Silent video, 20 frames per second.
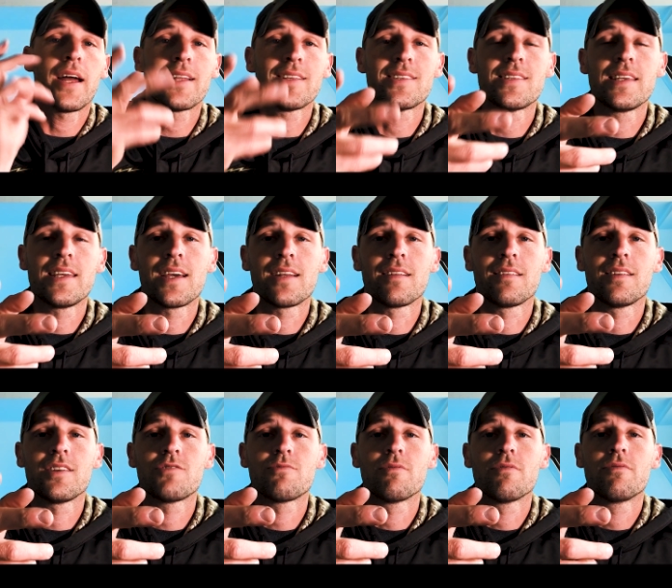That is the
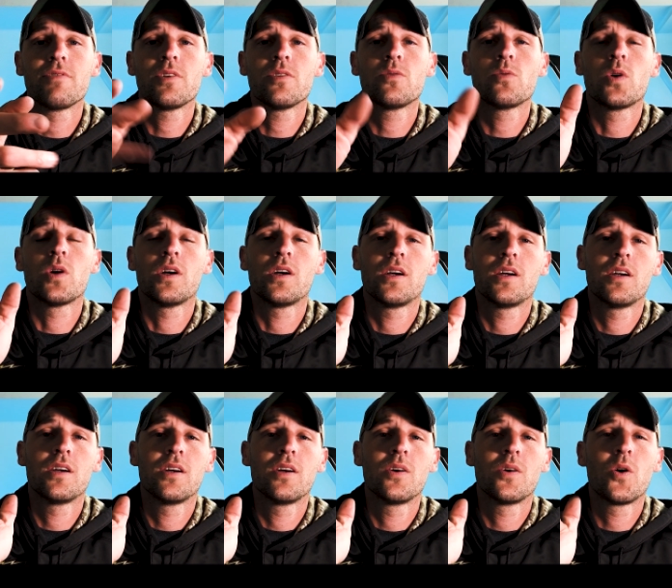end of this review.
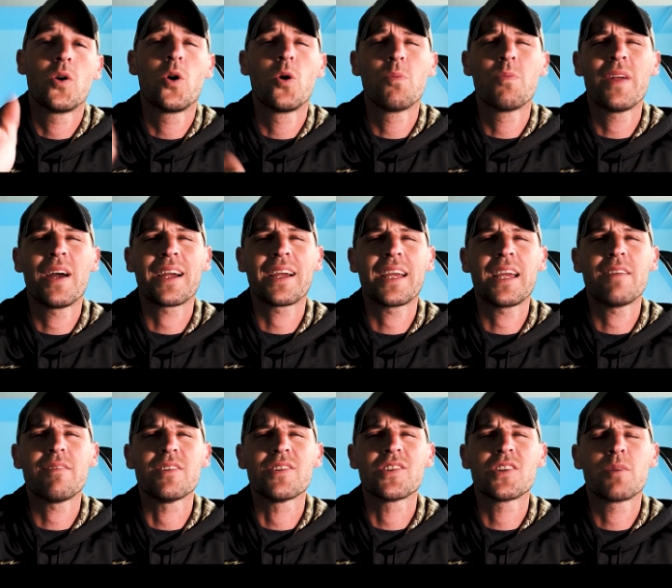Hope
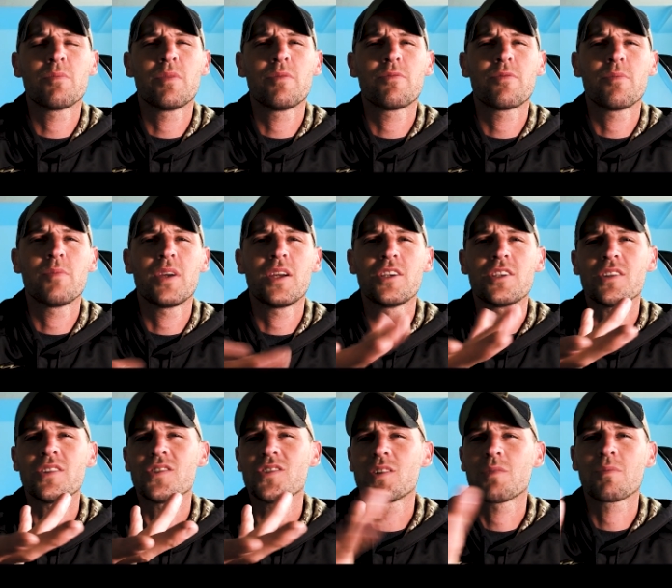that gave you some
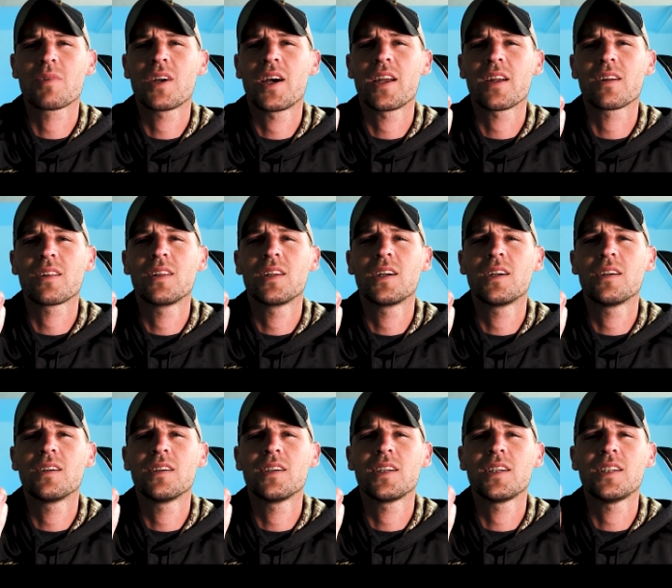information, some kind of
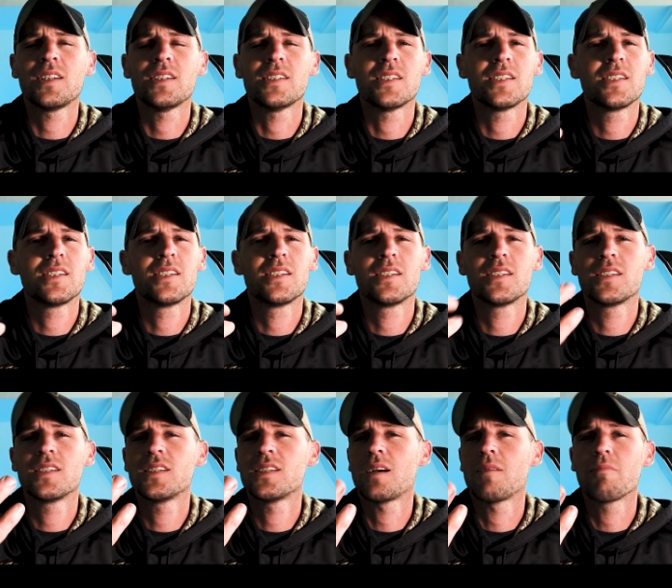clarity,
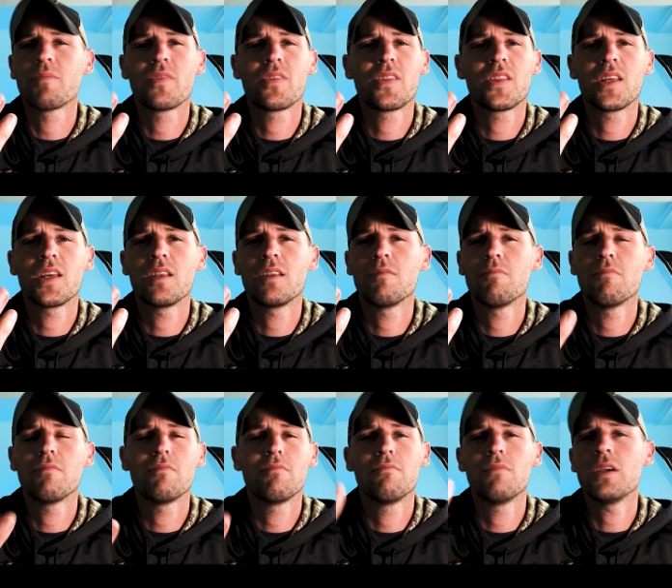
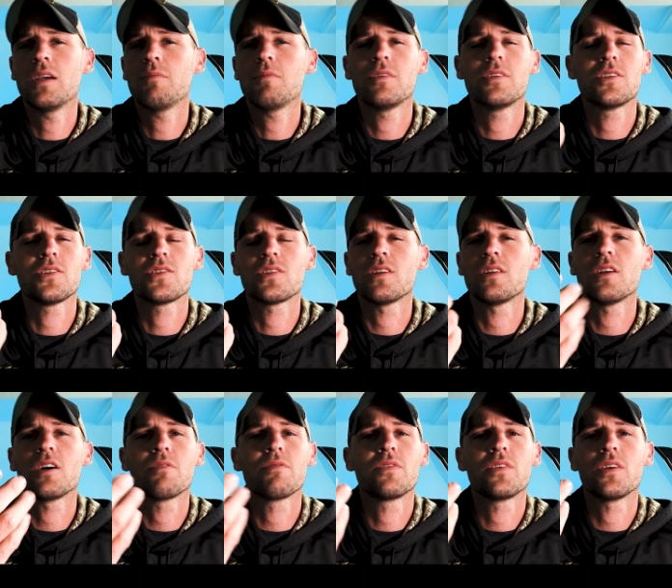something, maybe
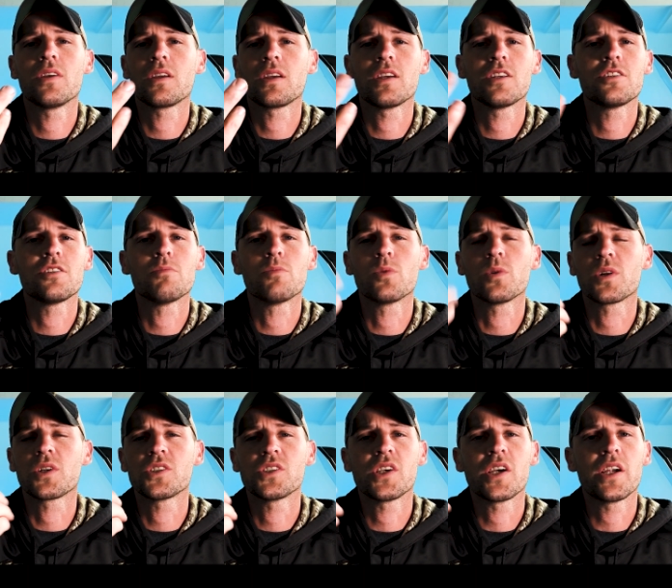just enough to get
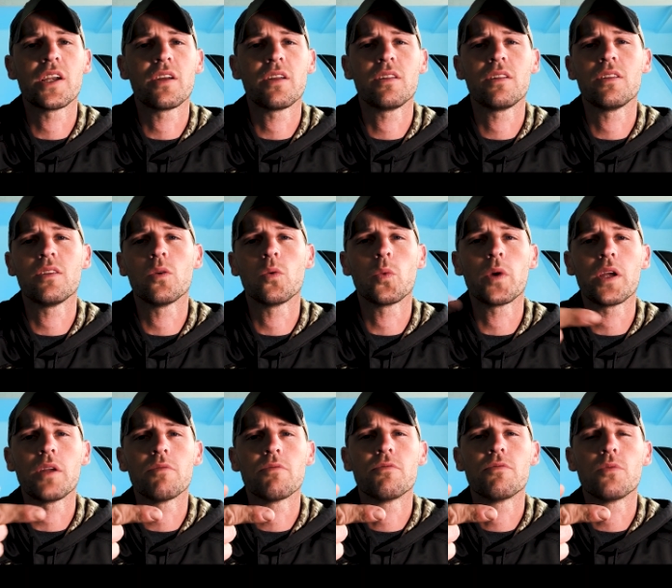you more excited and
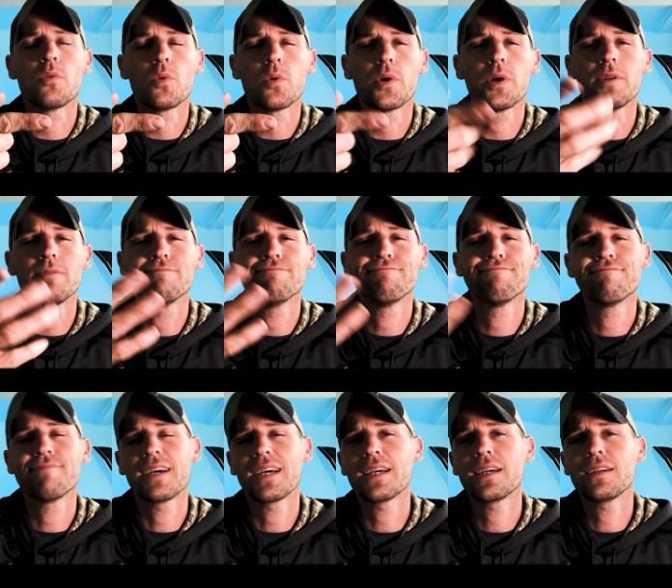to wait for it.
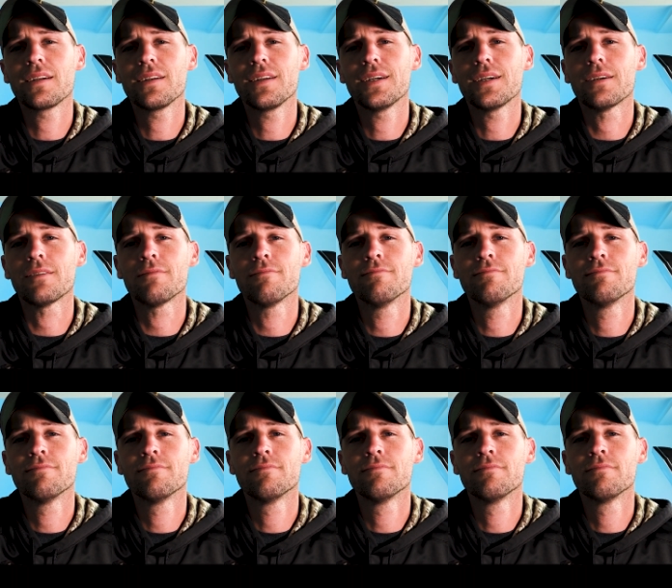I don't know.
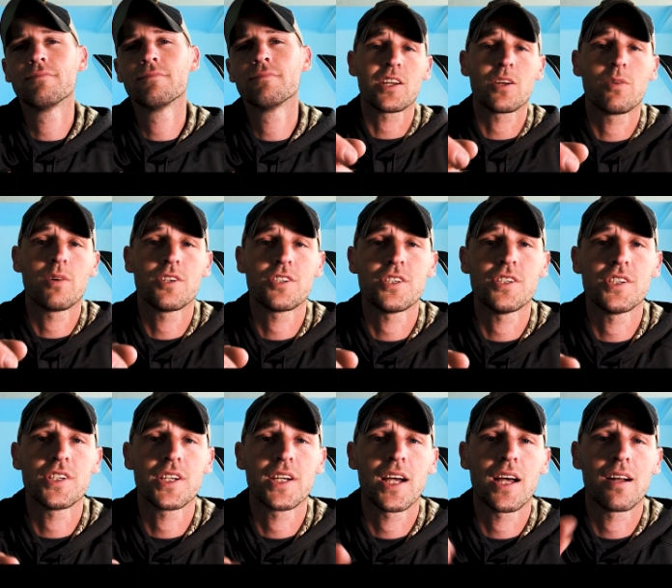Ask any
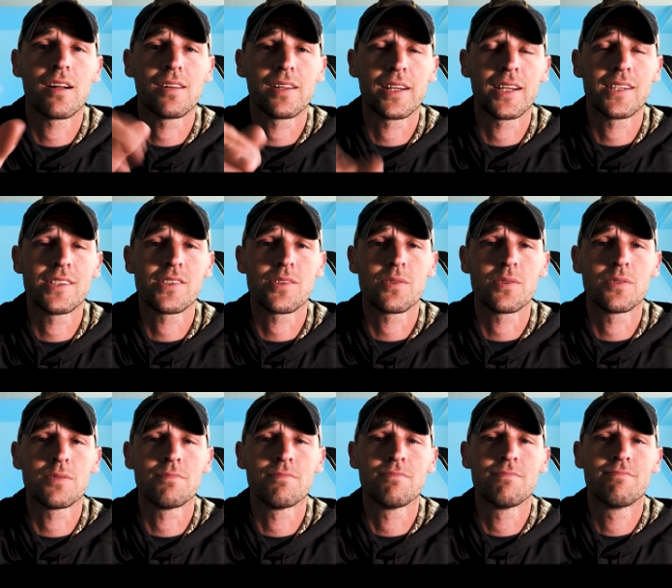questions you got, I'll
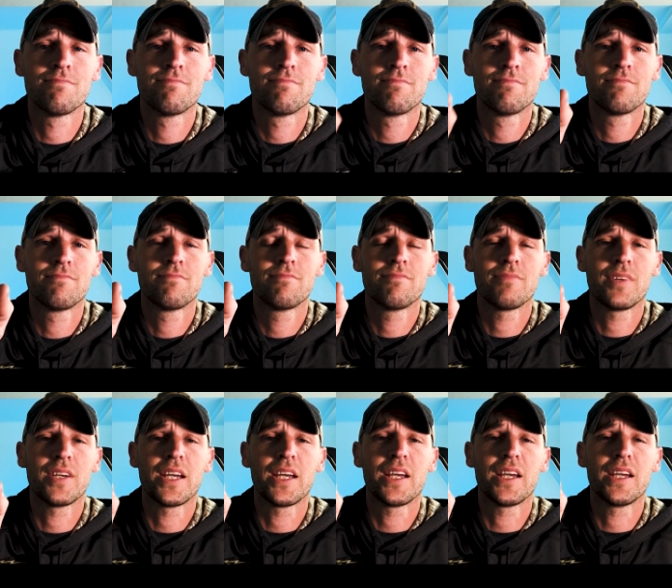answer them.
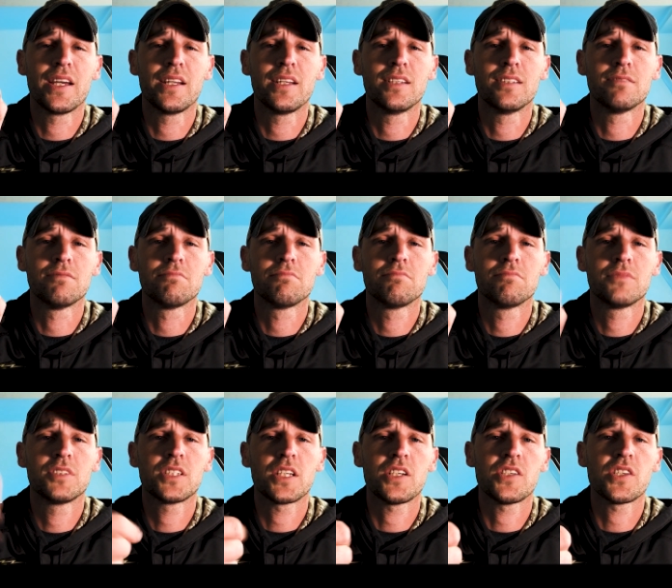
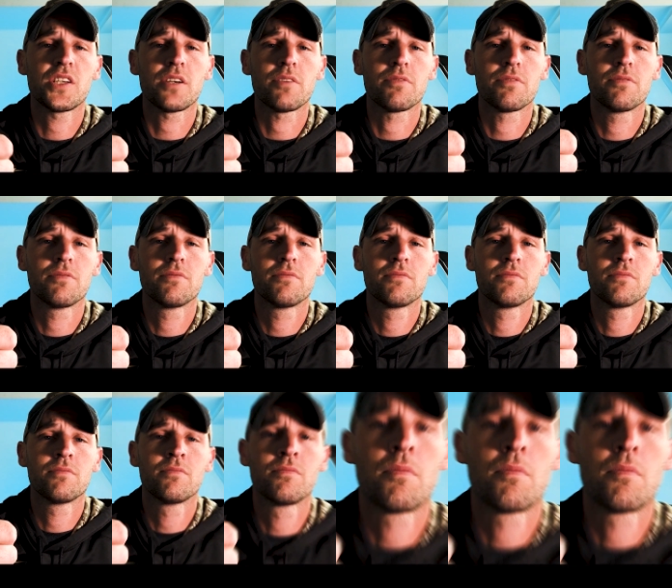And stay safe.